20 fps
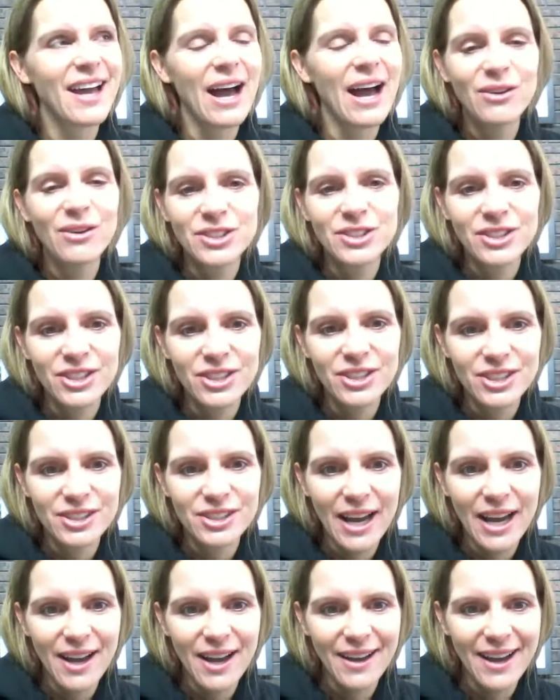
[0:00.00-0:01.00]
How old
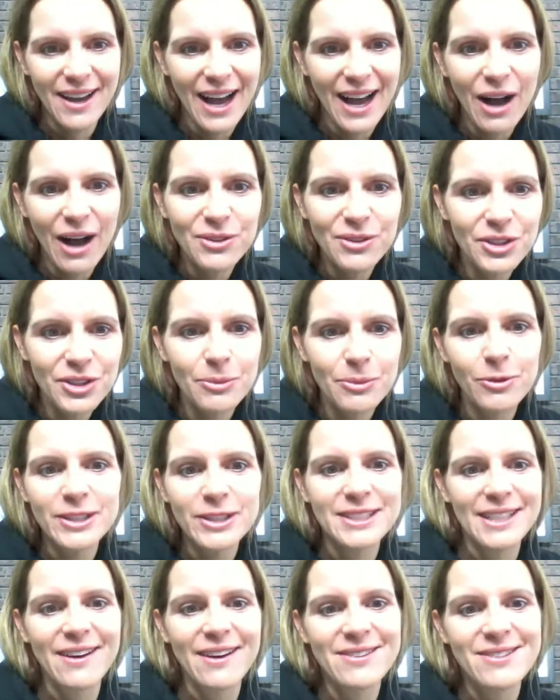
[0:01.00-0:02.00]
are your
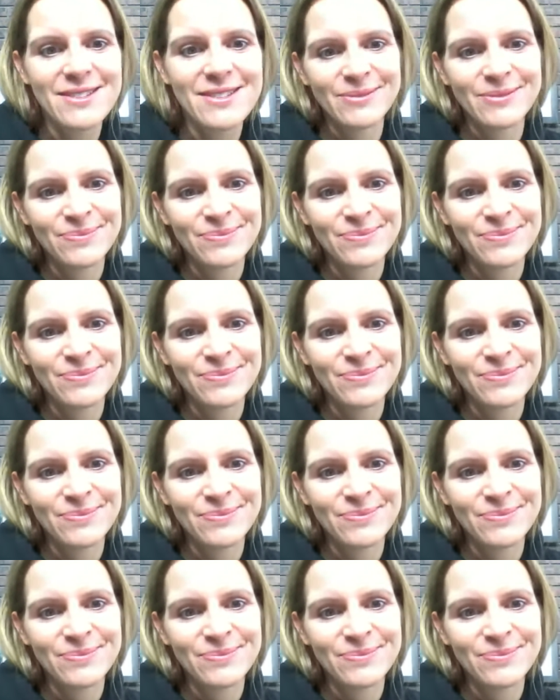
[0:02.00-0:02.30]
boys now?